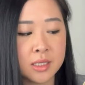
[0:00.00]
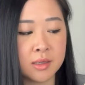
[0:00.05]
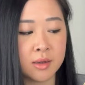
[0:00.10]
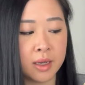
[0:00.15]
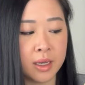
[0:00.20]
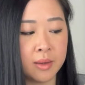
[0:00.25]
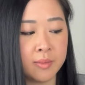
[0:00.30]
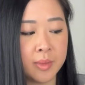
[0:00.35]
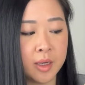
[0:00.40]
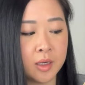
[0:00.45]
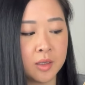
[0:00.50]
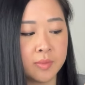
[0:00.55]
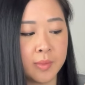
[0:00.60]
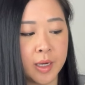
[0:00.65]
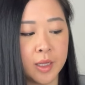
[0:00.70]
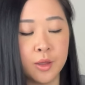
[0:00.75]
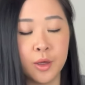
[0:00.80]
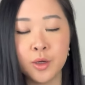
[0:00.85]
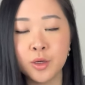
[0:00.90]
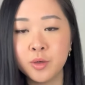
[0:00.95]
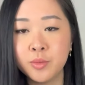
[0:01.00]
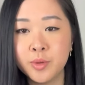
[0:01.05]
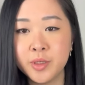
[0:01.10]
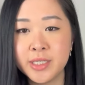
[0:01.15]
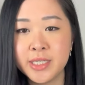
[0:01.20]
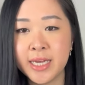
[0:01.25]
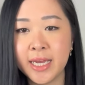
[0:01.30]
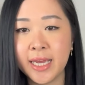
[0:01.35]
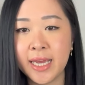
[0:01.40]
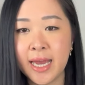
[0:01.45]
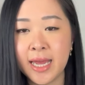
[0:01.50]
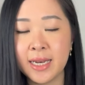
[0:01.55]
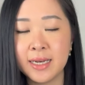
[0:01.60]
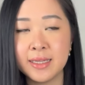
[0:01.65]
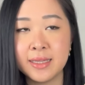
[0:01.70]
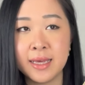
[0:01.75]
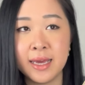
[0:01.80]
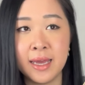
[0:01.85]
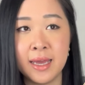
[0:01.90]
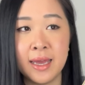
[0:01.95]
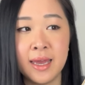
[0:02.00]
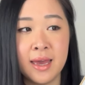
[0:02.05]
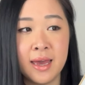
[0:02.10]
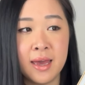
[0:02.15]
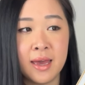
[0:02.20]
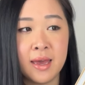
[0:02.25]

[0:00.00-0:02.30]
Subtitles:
So I emailed my local boutique and they